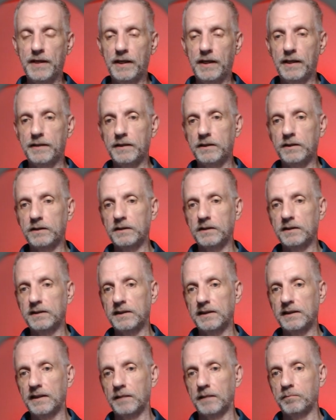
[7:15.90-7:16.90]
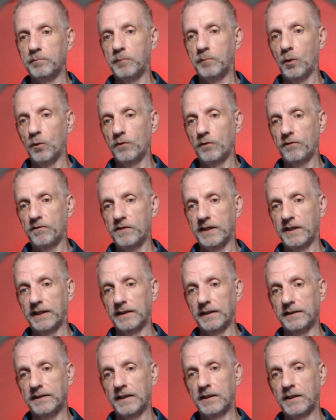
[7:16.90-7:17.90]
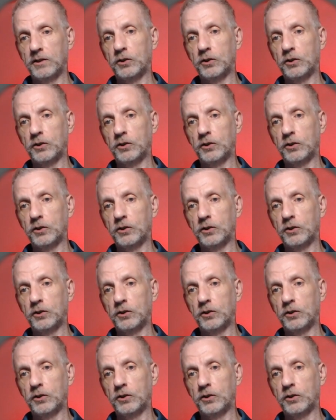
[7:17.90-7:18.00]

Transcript: And then you can see that both figures